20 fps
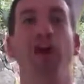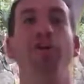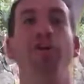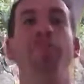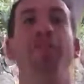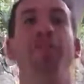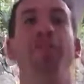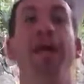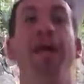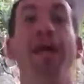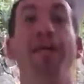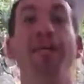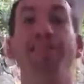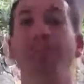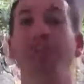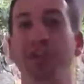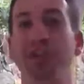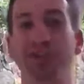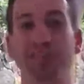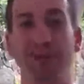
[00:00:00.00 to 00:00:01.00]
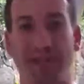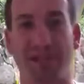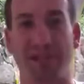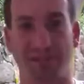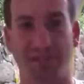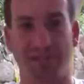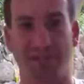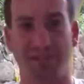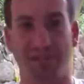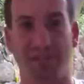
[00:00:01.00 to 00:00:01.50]
Over the next 30
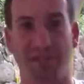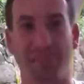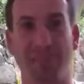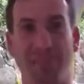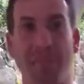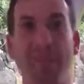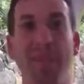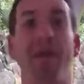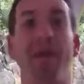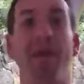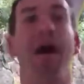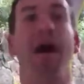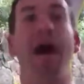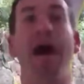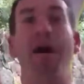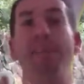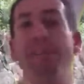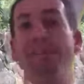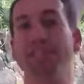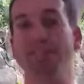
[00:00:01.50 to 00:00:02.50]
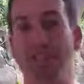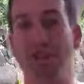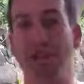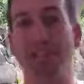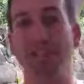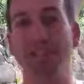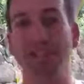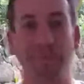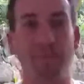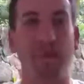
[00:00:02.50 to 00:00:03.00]
minutes or so, I'm going to
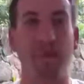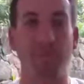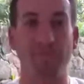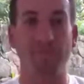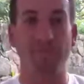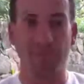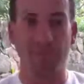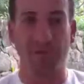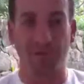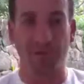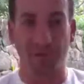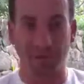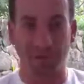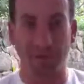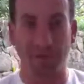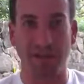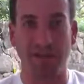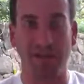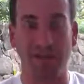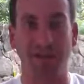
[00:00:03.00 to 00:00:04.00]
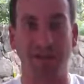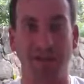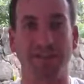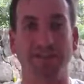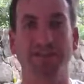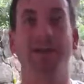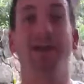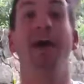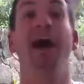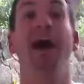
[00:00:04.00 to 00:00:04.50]
explain to you who our mentor Vick
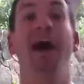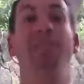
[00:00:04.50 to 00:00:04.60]
is.